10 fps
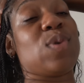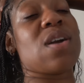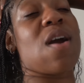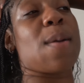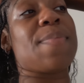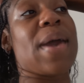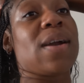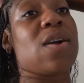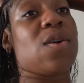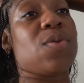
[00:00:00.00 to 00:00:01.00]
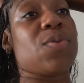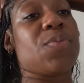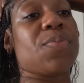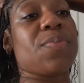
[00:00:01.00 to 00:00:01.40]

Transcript: We are back home.